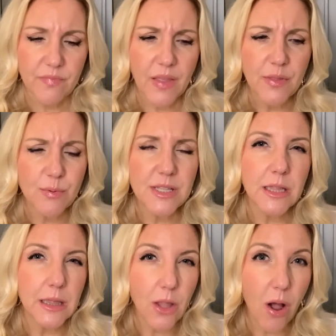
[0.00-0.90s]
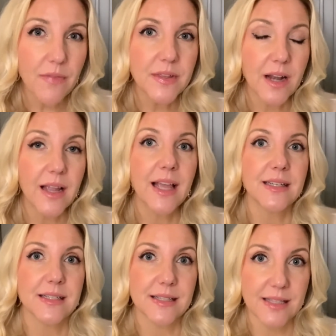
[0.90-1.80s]
there was a lot that I
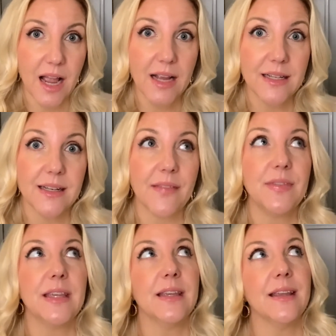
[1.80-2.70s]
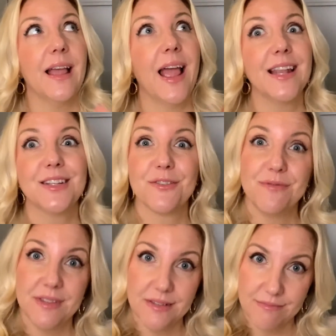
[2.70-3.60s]
had decided at the end
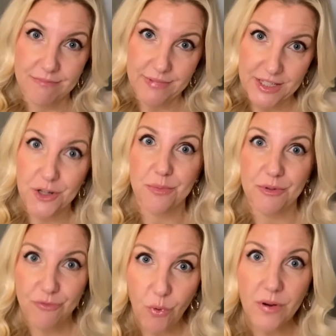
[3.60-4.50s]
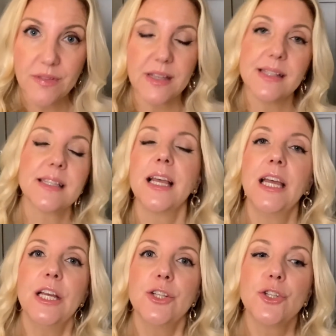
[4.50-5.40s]
of the year before this
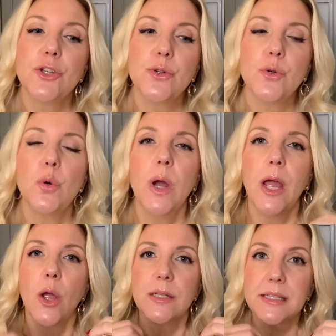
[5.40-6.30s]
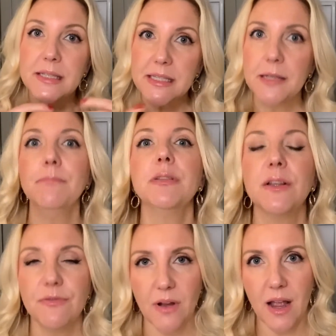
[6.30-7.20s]
to
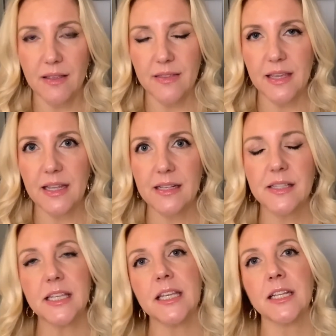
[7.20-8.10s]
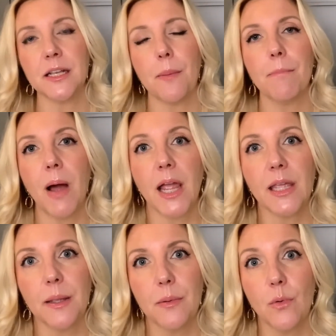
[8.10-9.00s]
simplify things in
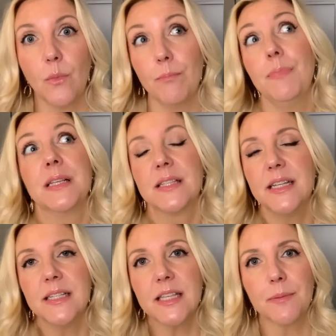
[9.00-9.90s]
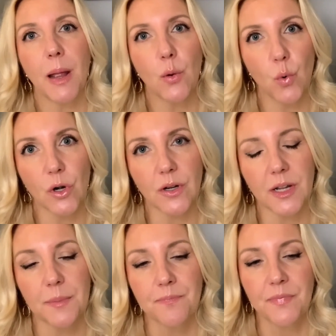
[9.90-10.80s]
my business and my work.